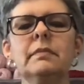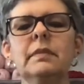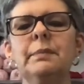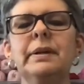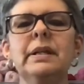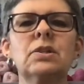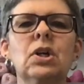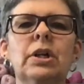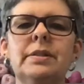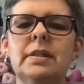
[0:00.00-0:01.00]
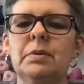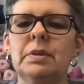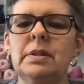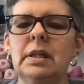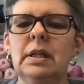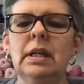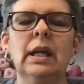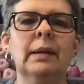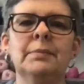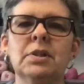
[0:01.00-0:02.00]
but it's called sequence knitting,
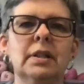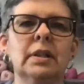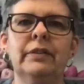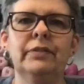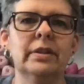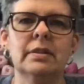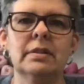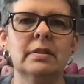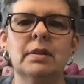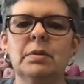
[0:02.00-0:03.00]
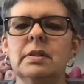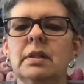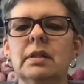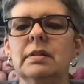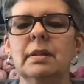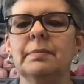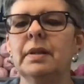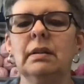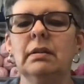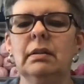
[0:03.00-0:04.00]
and I'm just in love with this. Sequence knitting is
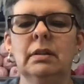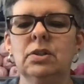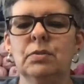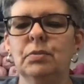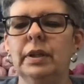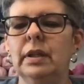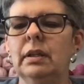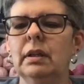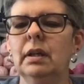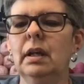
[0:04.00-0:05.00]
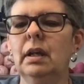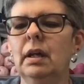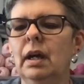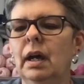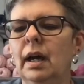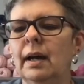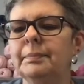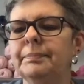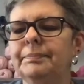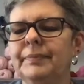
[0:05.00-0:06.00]
something, it just really...
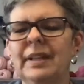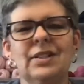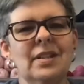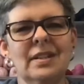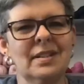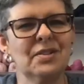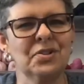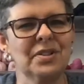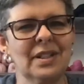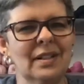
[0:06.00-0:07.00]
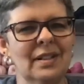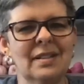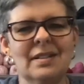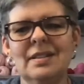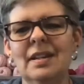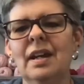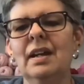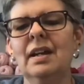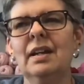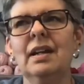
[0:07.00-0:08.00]
I just think it's interesting because it's
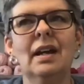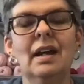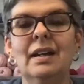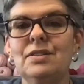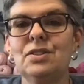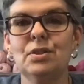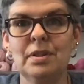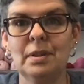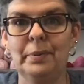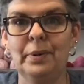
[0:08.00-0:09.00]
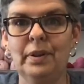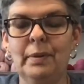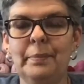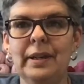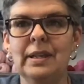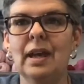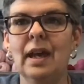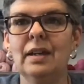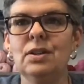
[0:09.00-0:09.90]
so simple, but yet